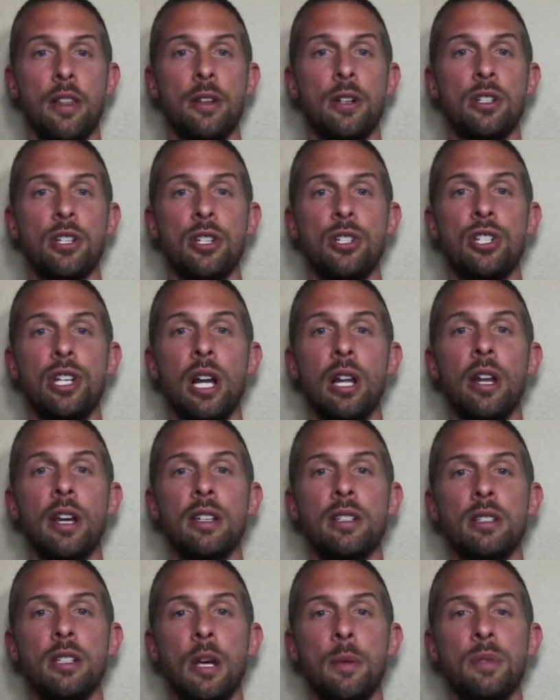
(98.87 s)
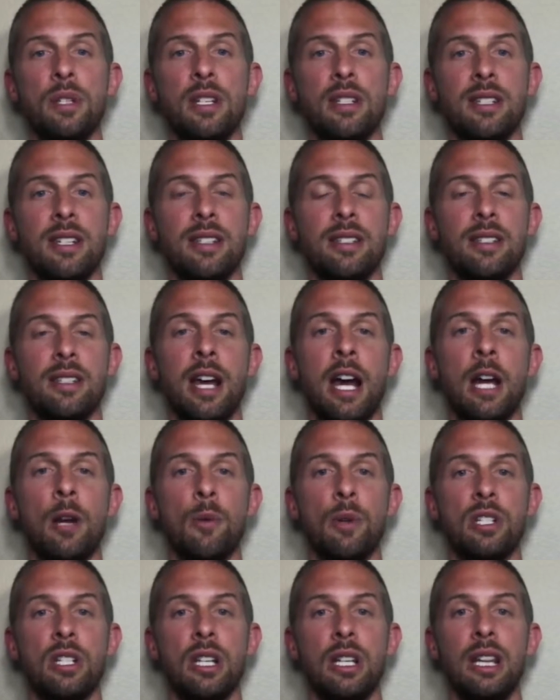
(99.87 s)
There's a gel-like substance
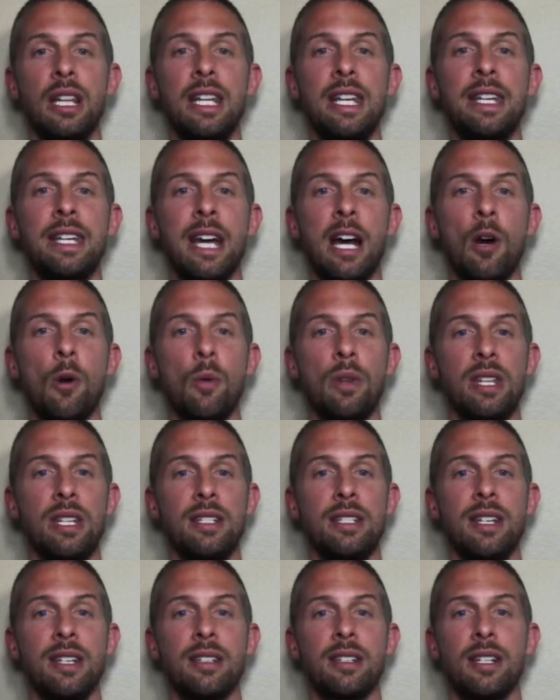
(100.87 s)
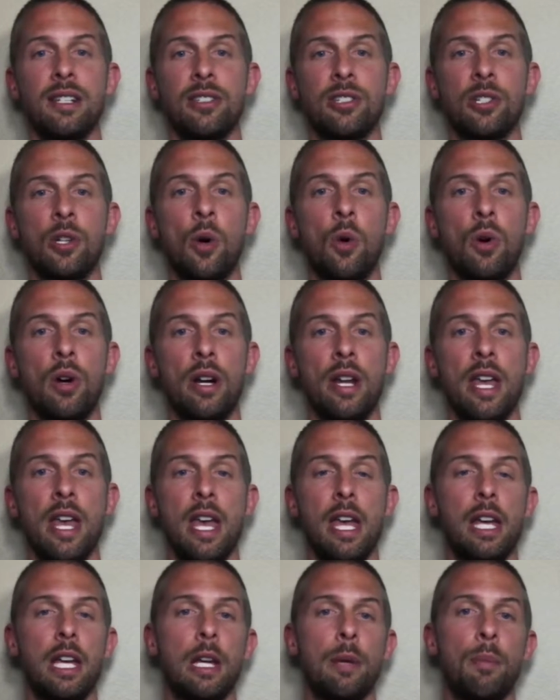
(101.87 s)
inside which can leak out when the disc gets torn.
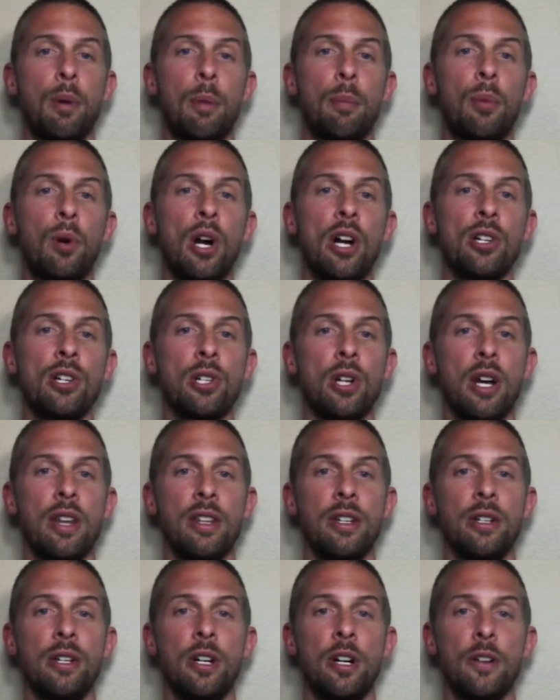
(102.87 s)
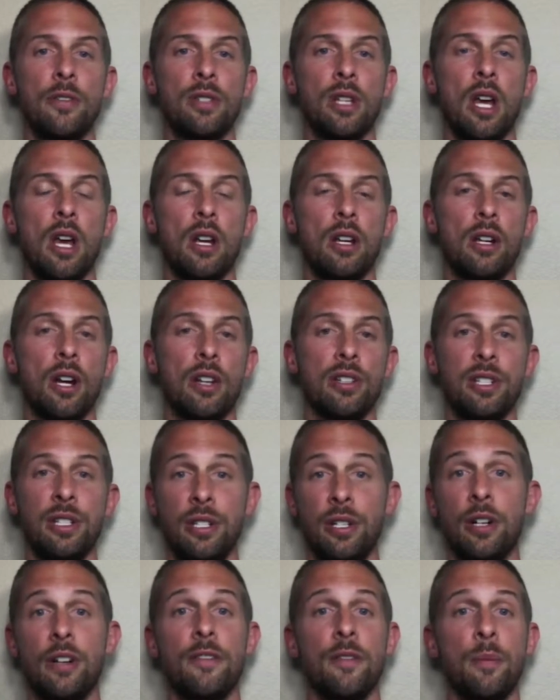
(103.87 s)
It can put pressure on the nerves,
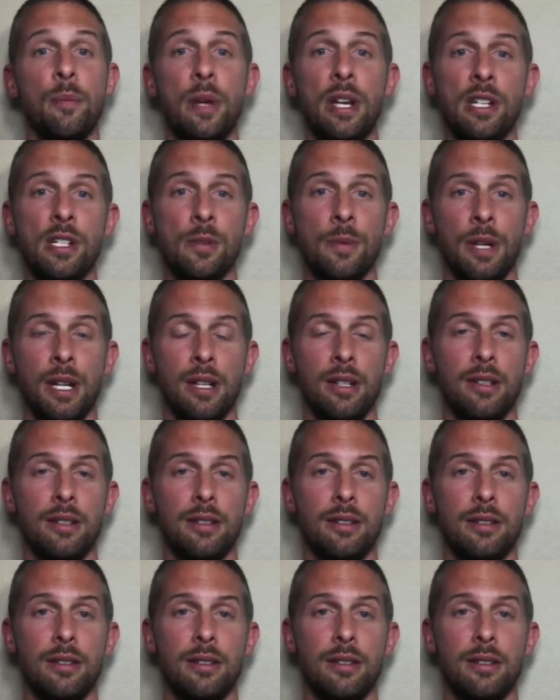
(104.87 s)
causing nerve impingement.